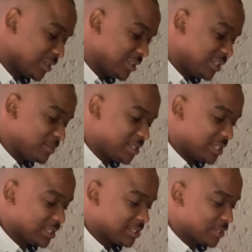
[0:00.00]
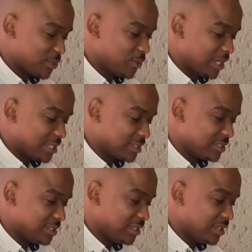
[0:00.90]
Let me take this out so you guys can
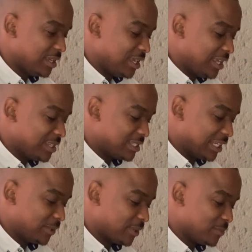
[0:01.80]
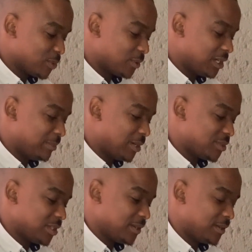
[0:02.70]
see exactly what I'm talking about
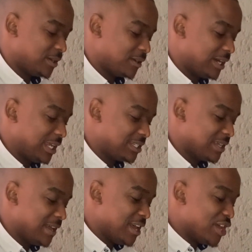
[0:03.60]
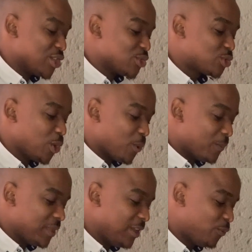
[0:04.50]
here, right? So,
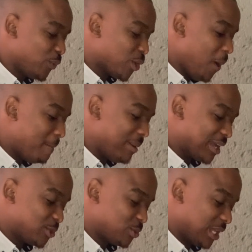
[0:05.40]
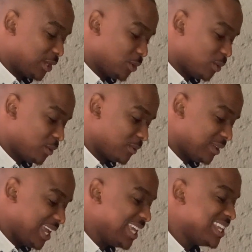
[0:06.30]
if we go back to that law,
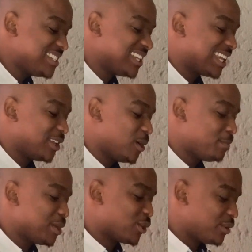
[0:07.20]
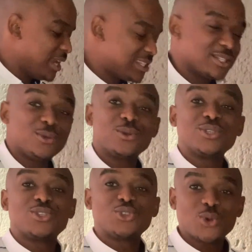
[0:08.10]
energy cannot be created nor
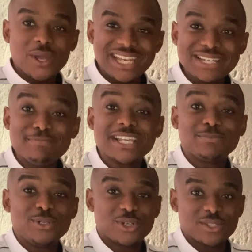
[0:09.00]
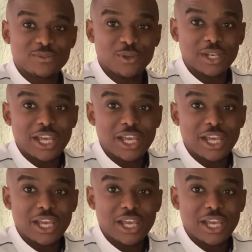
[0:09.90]
destroyed, it must be transferred.